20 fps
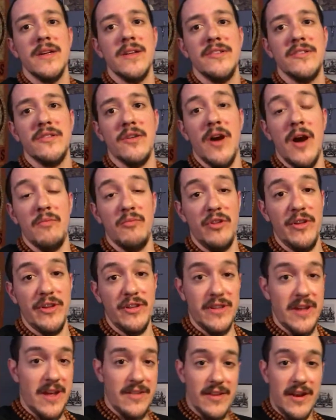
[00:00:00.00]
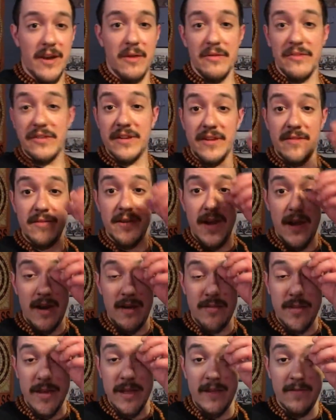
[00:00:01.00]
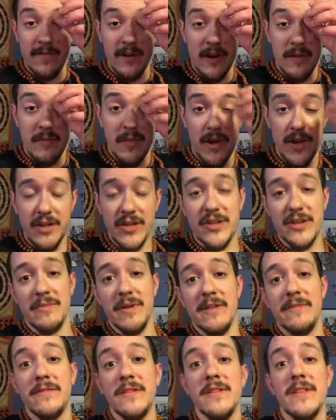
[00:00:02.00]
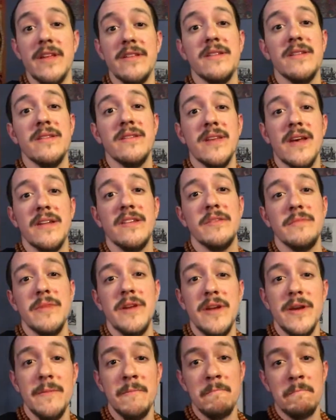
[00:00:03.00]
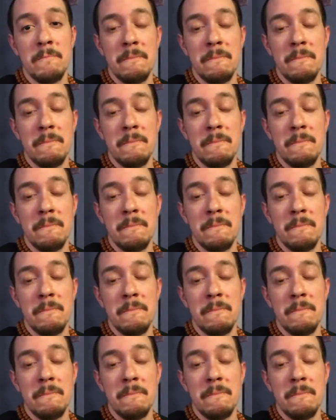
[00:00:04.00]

So I'm really glad that I received that. Thank you very much, my friend that sent that to me.